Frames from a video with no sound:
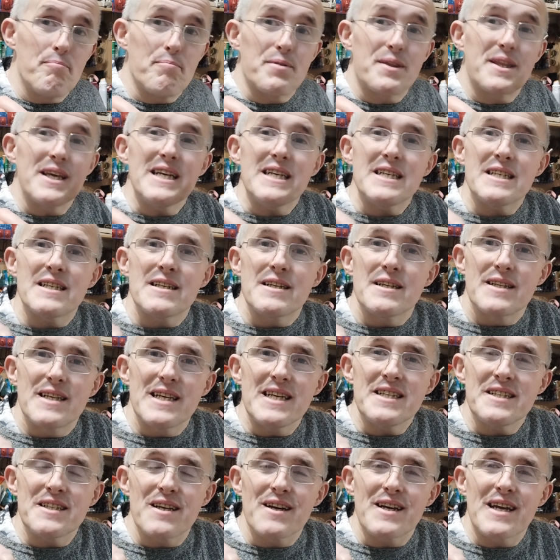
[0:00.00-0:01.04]
This
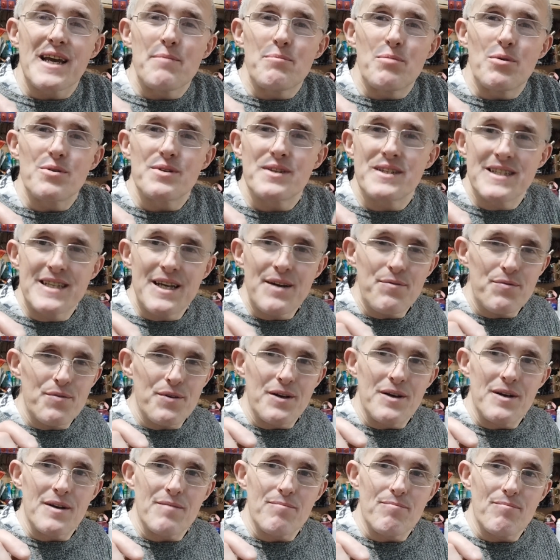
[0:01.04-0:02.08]
circuit board's
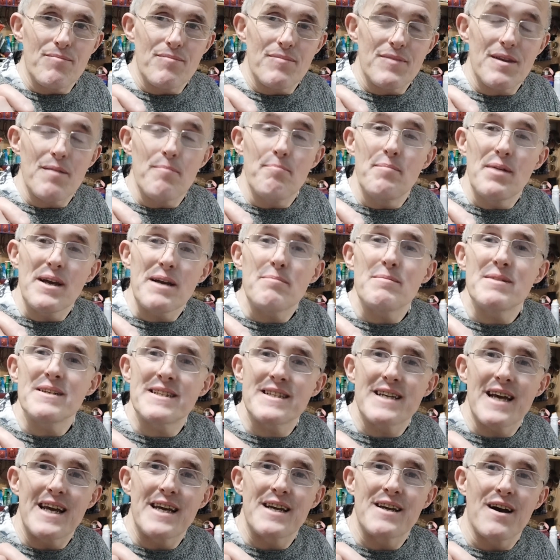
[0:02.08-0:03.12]
different. And the big
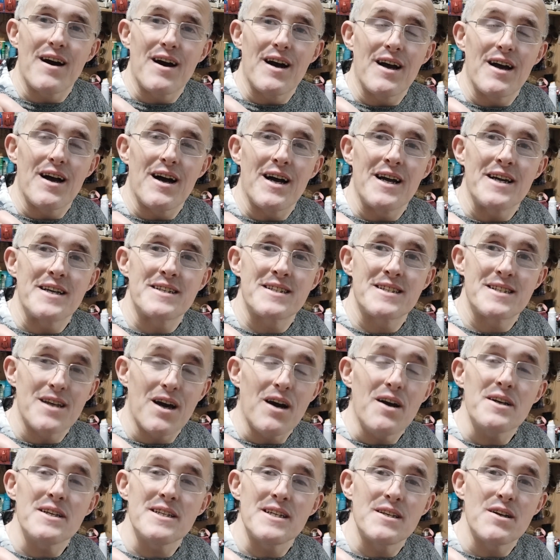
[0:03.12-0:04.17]
mistake, I
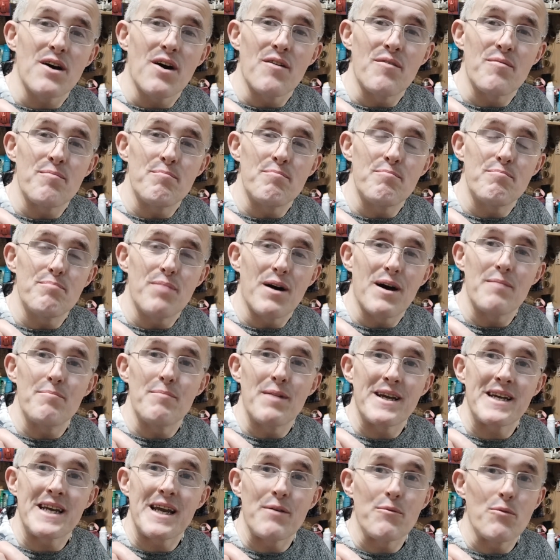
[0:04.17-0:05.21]
started off by
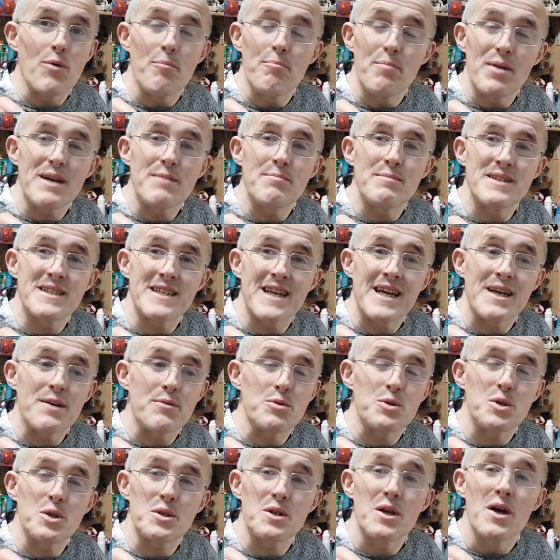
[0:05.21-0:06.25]
making one big mistake,
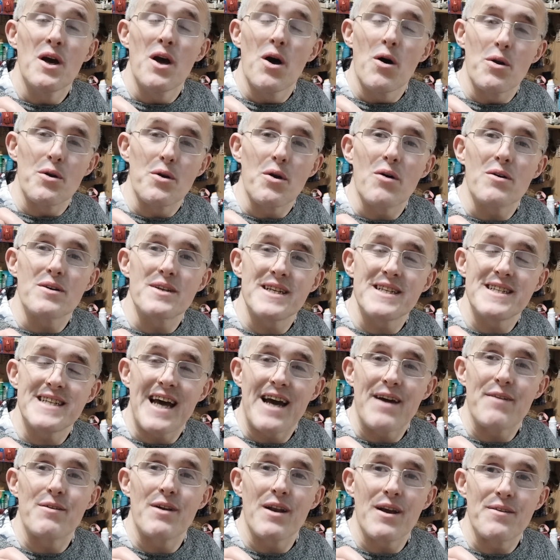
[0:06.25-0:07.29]
which is not to
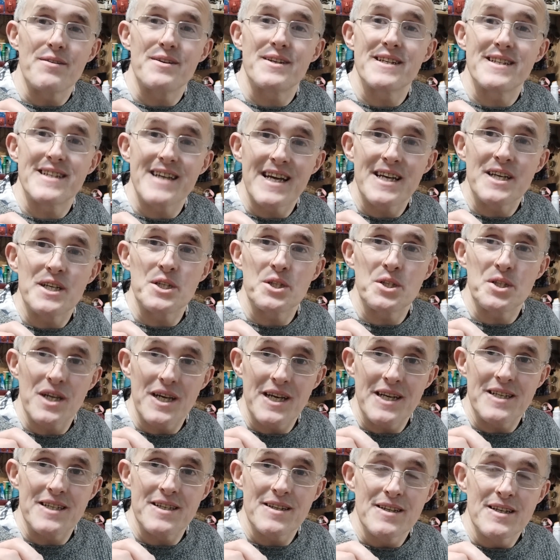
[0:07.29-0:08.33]
download the data
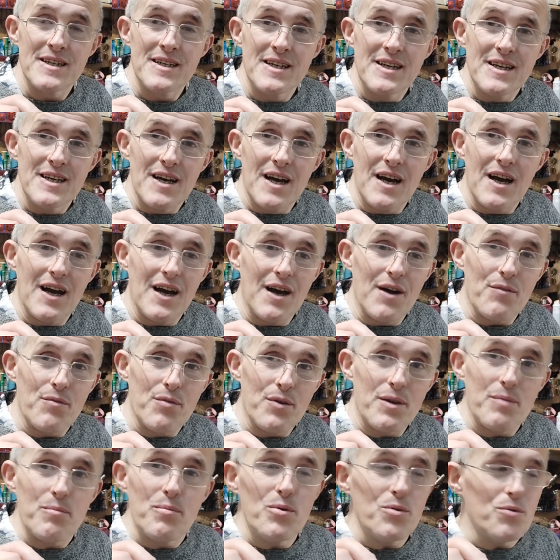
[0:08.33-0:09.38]
sheet for
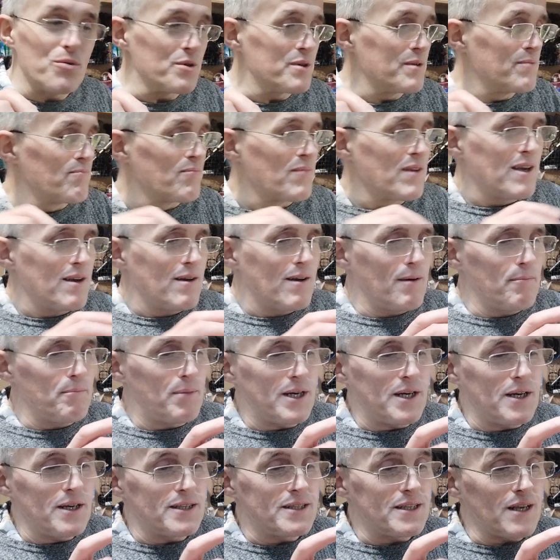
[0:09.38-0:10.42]
the board,
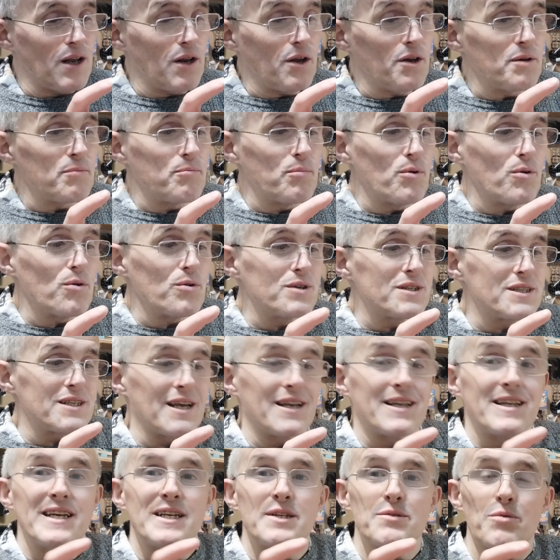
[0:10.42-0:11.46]
because a lot of boards,
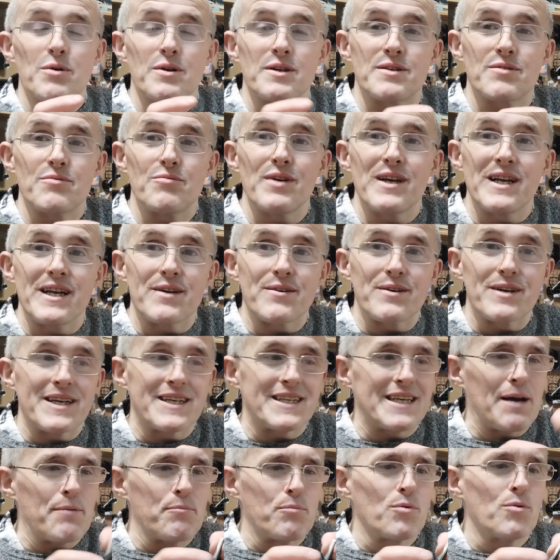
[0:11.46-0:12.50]
and this one's a really good
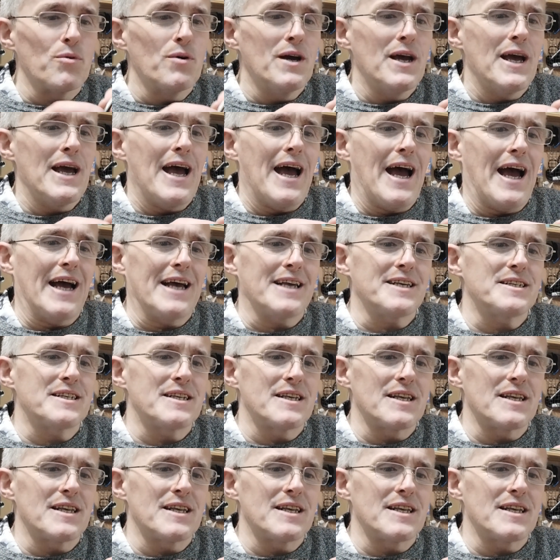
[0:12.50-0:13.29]
example, a